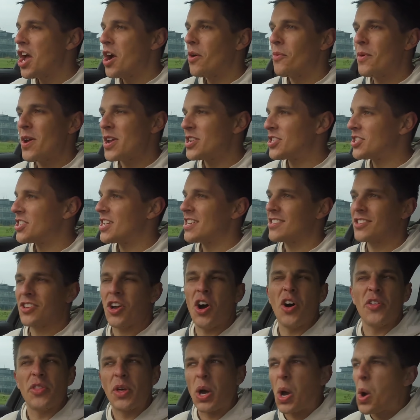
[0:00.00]
which has
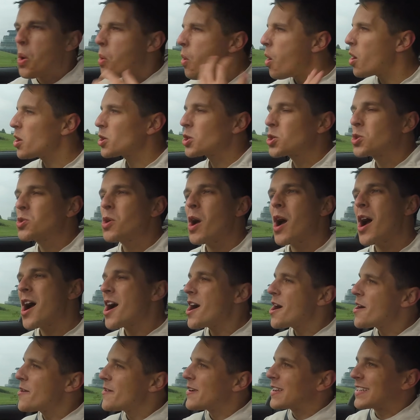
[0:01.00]
got the
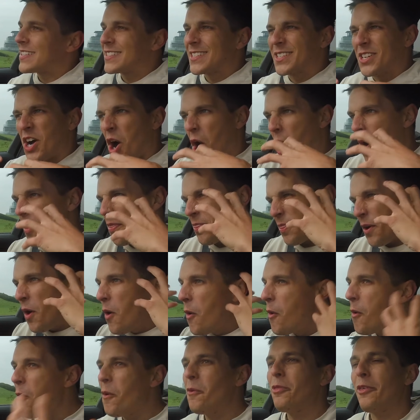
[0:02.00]
Quattro, it's got
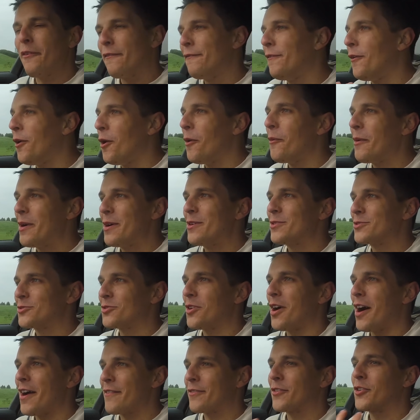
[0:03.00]
all the four-wheel
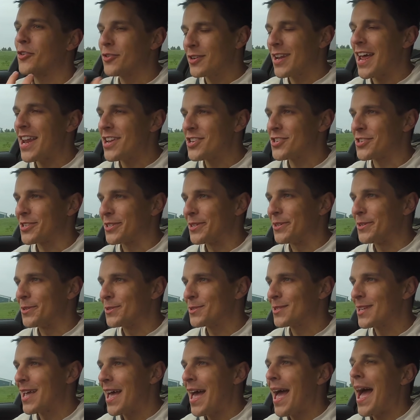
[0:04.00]
drive
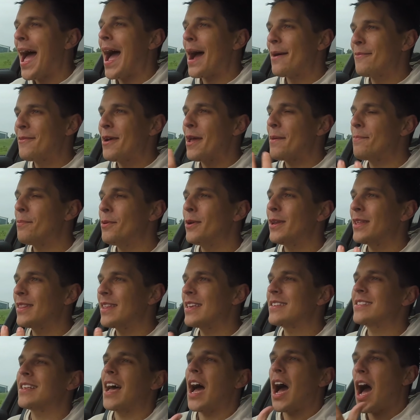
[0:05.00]
credentials, and we're putting
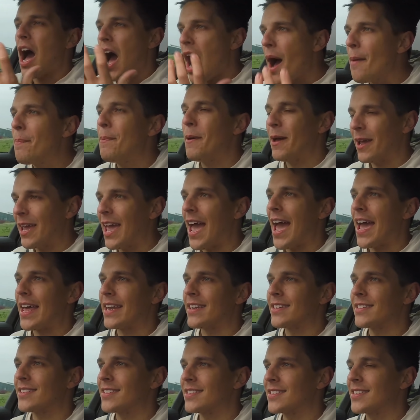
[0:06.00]
this up
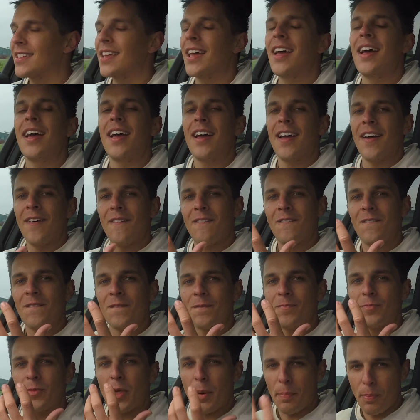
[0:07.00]
against
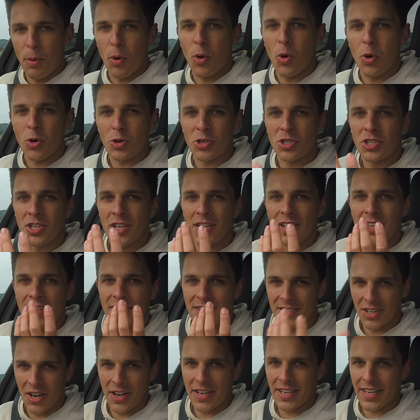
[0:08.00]
the Porsche
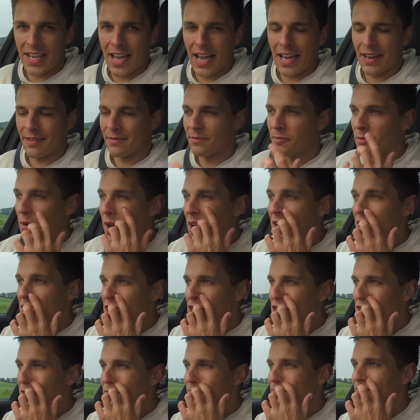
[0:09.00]
Taycan,
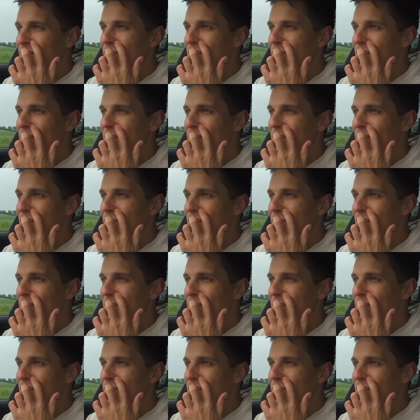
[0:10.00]
which